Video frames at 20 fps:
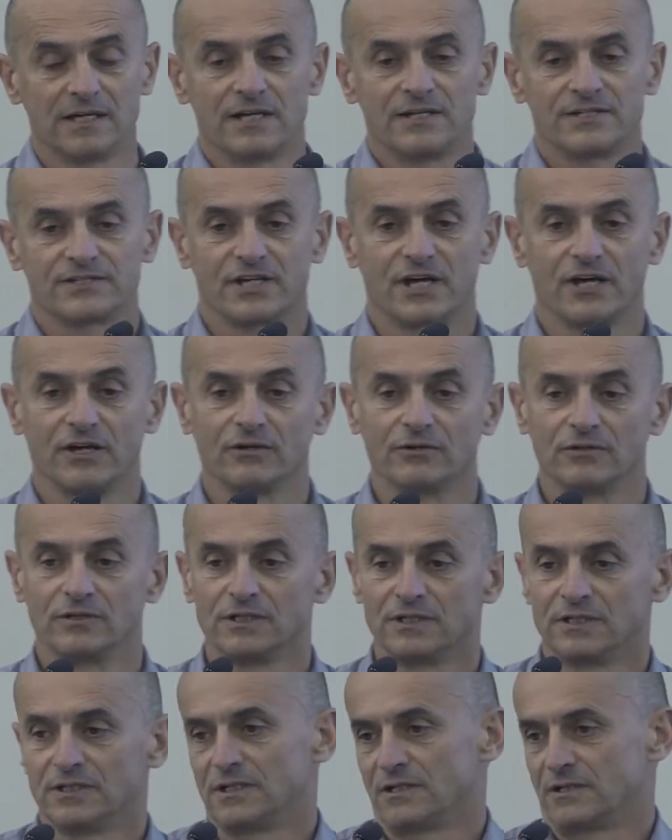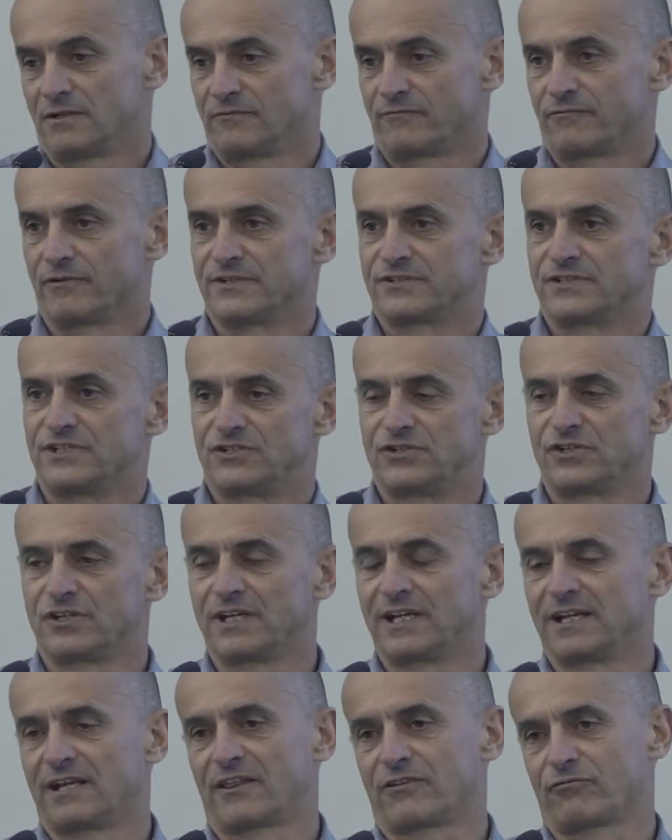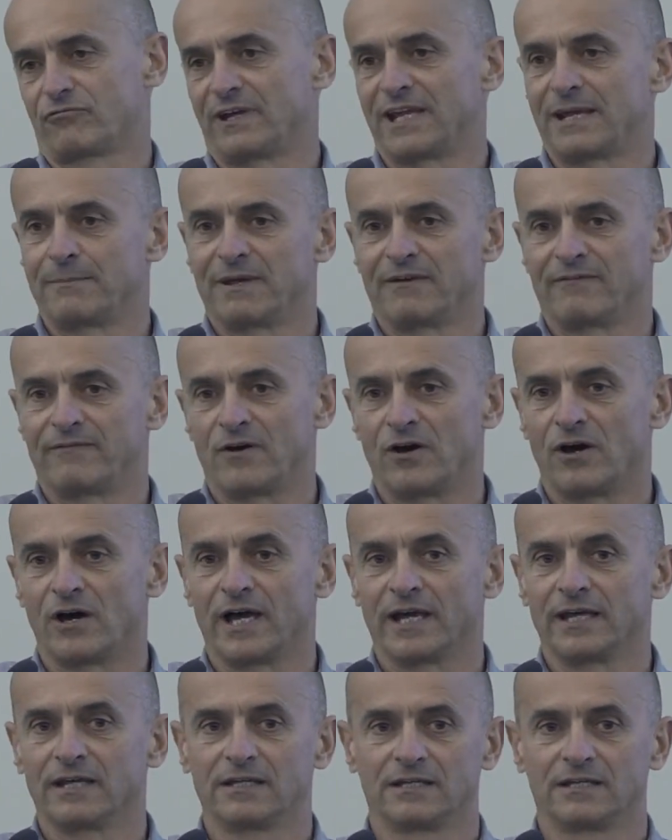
So, for instance, you can get a 3 MFI,